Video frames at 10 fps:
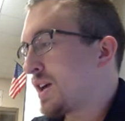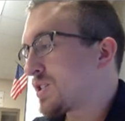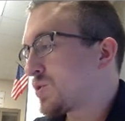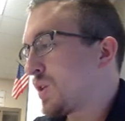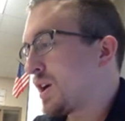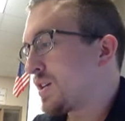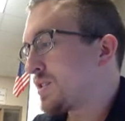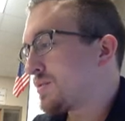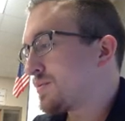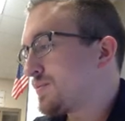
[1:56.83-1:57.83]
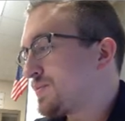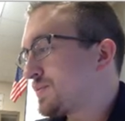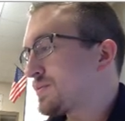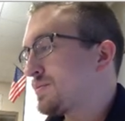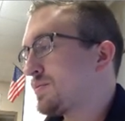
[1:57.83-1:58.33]
squared.
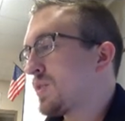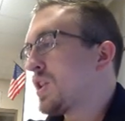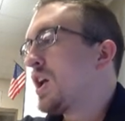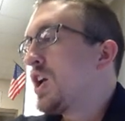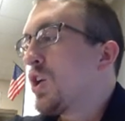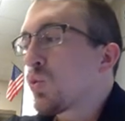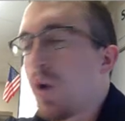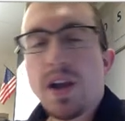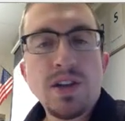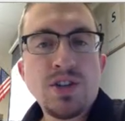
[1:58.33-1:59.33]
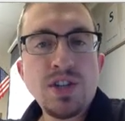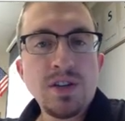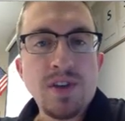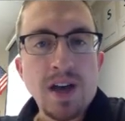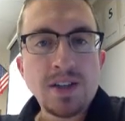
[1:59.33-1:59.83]
Write g
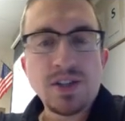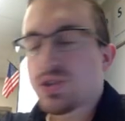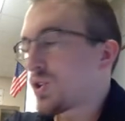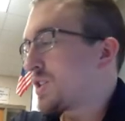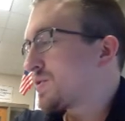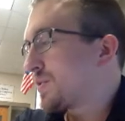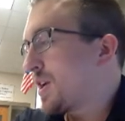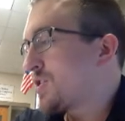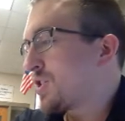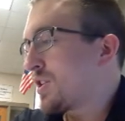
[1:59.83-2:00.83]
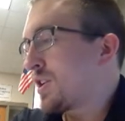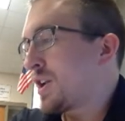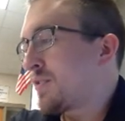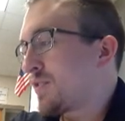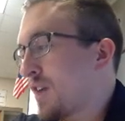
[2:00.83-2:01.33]
of x, its transformation,
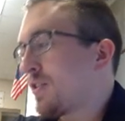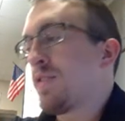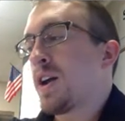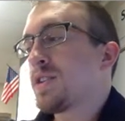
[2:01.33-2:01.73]
if f of x